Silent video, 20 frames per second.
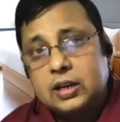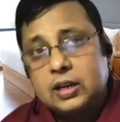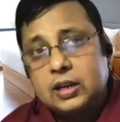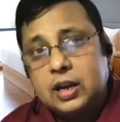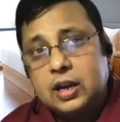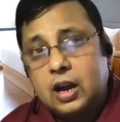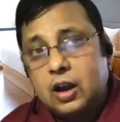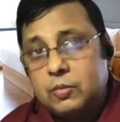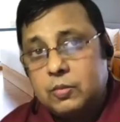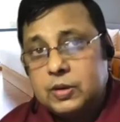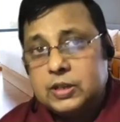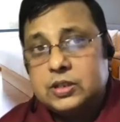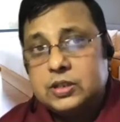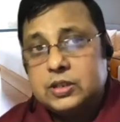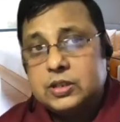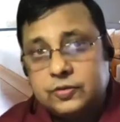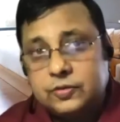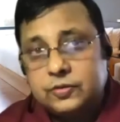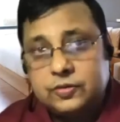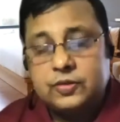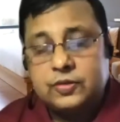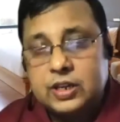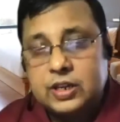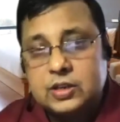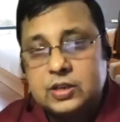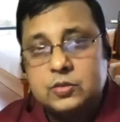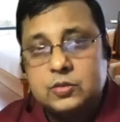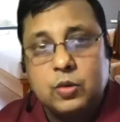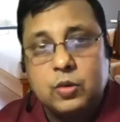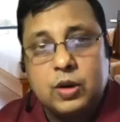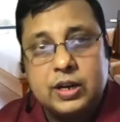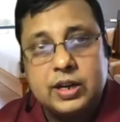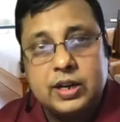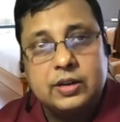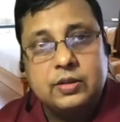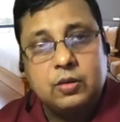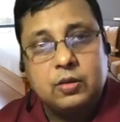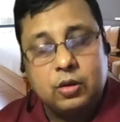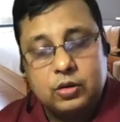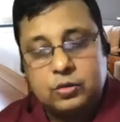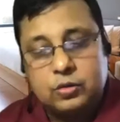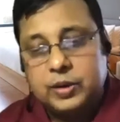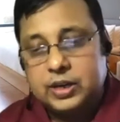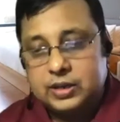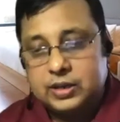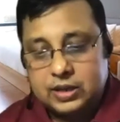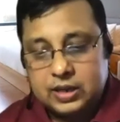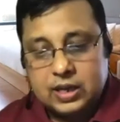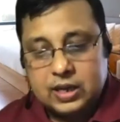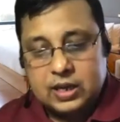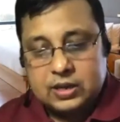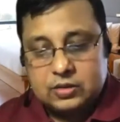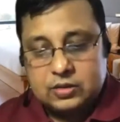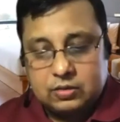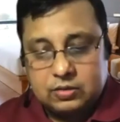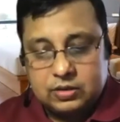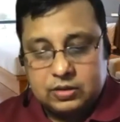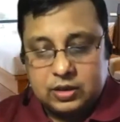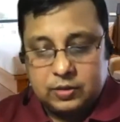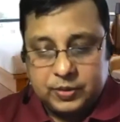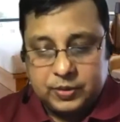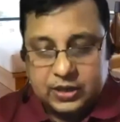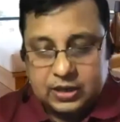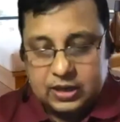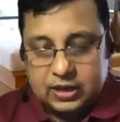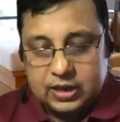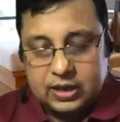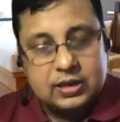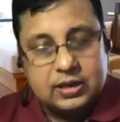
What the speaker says: How much of his work can you automate? So typically in a